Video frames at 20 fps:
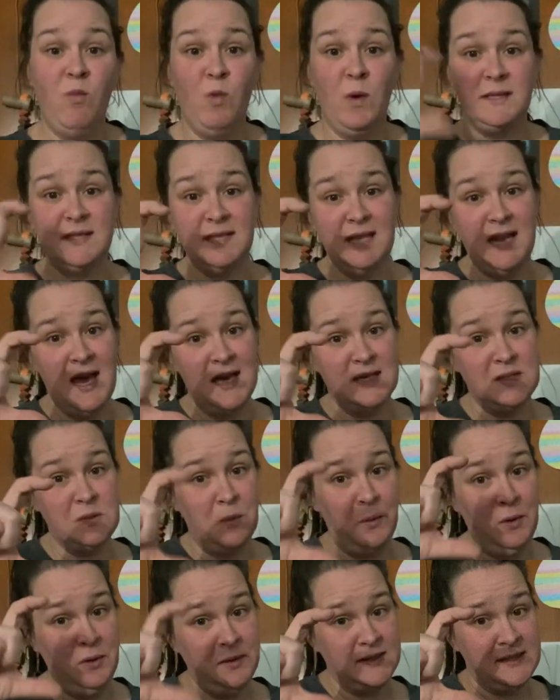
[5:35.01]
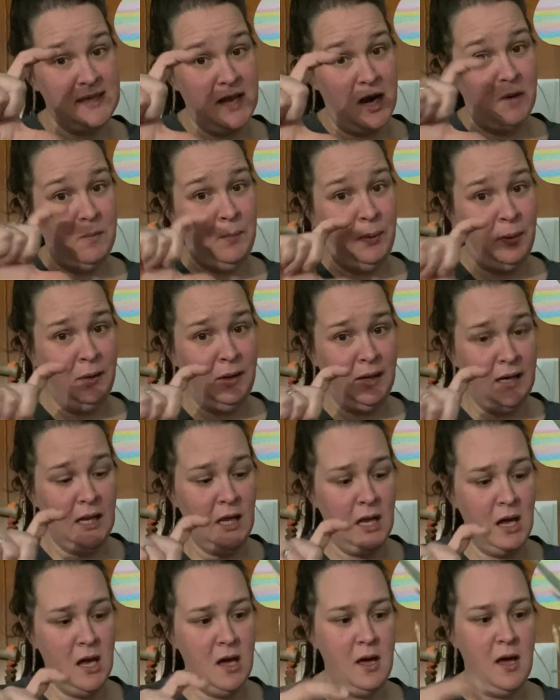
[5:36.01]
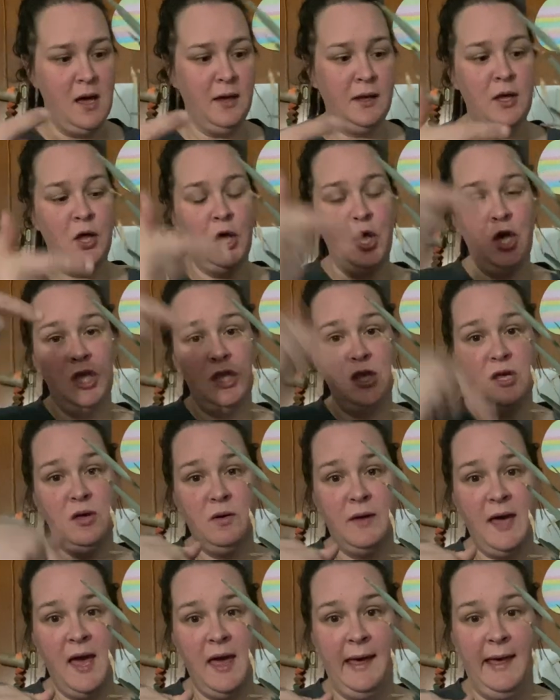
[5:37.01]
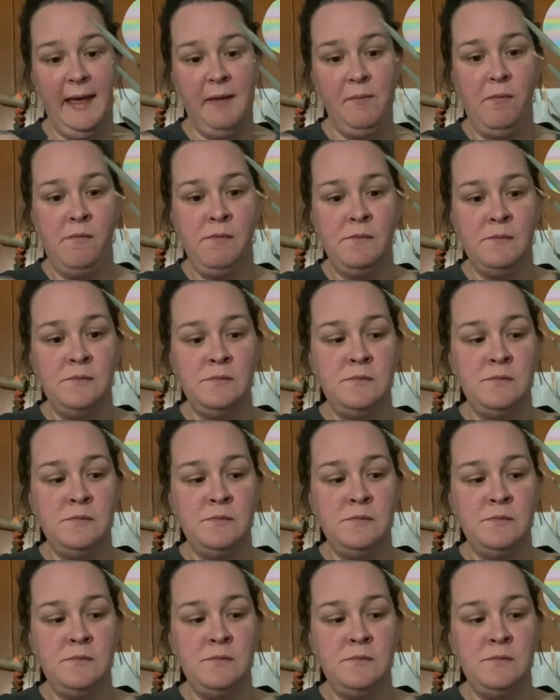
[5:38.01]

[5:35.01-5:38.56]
once it has roots that are pretty long, you can